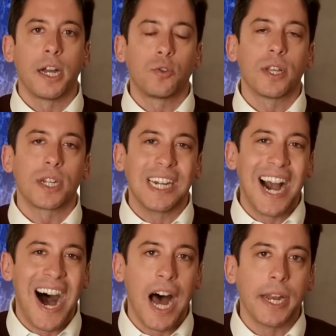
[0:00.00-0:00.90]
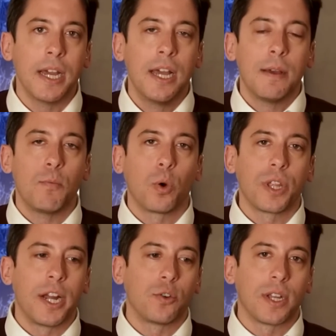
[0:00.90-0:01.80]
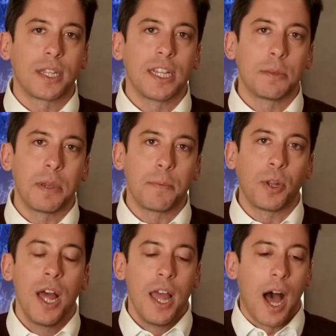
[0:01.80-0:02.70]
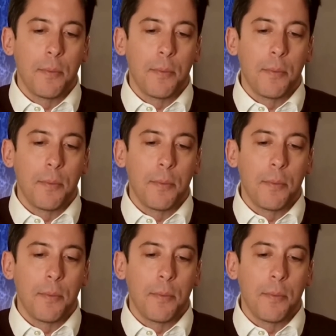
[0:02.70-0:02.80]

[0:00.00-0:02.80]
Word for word: I trust God more than I trust these people.